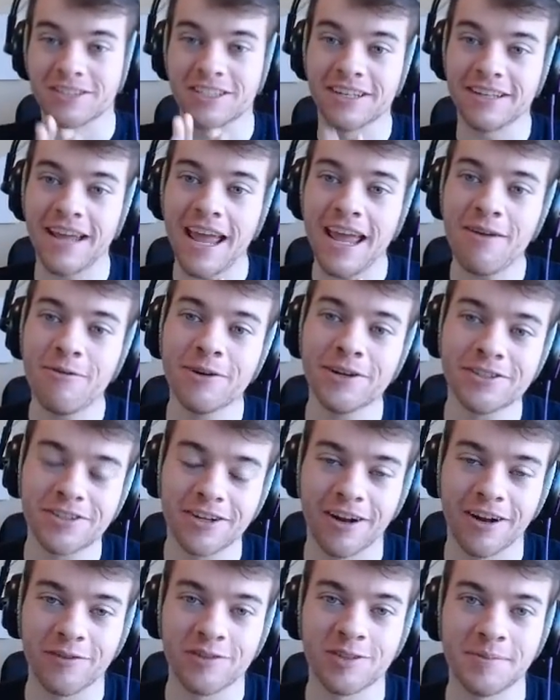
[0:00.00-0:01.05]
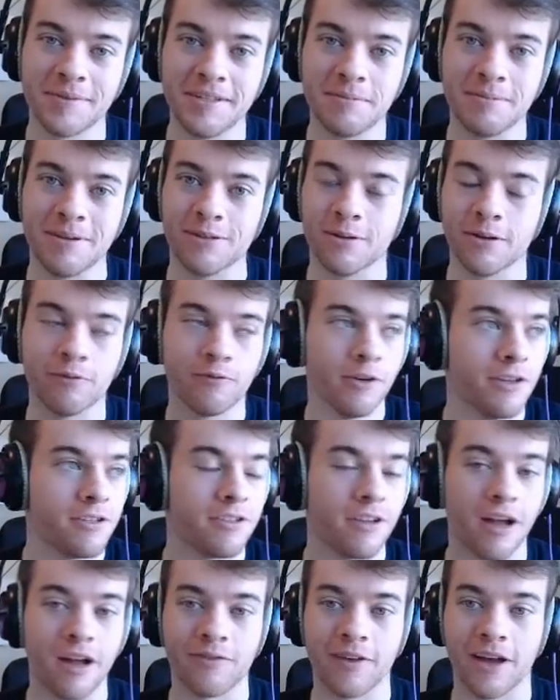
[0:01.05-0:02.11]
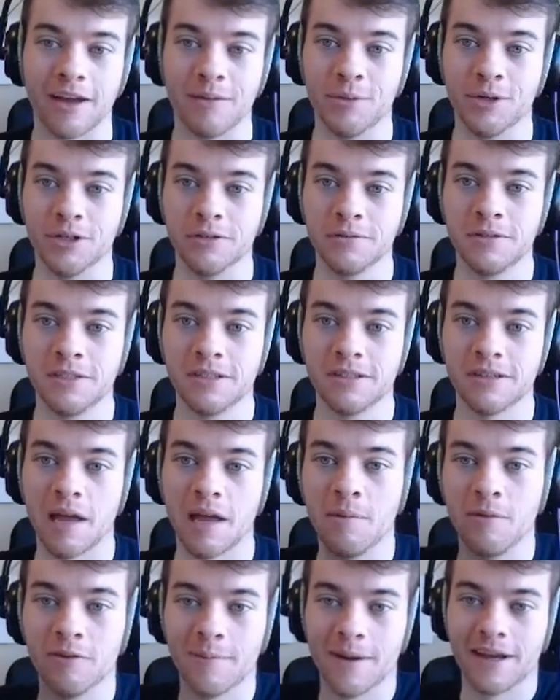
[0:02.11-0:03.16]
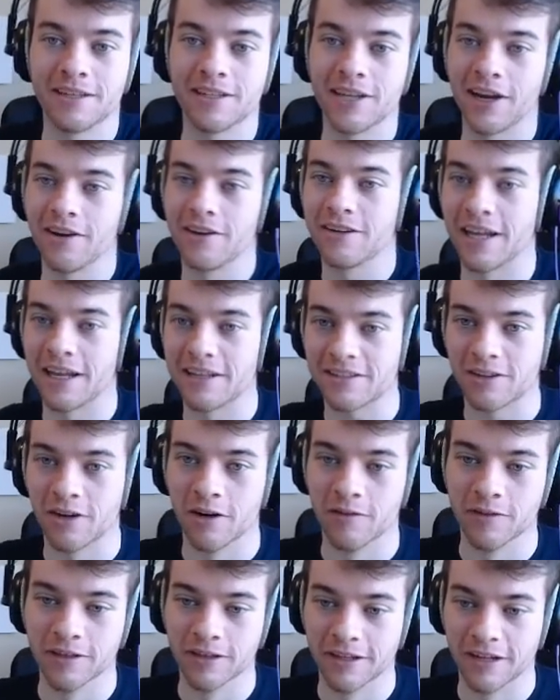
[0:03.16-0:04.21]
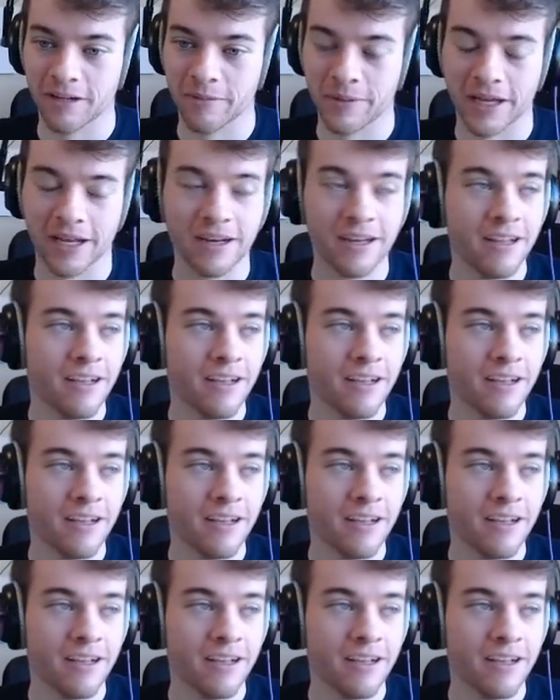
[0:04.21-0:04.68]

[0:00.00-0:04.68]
Today, we're starting off with something special. Well, first off, I moved. I moved my entire desk over a little bit.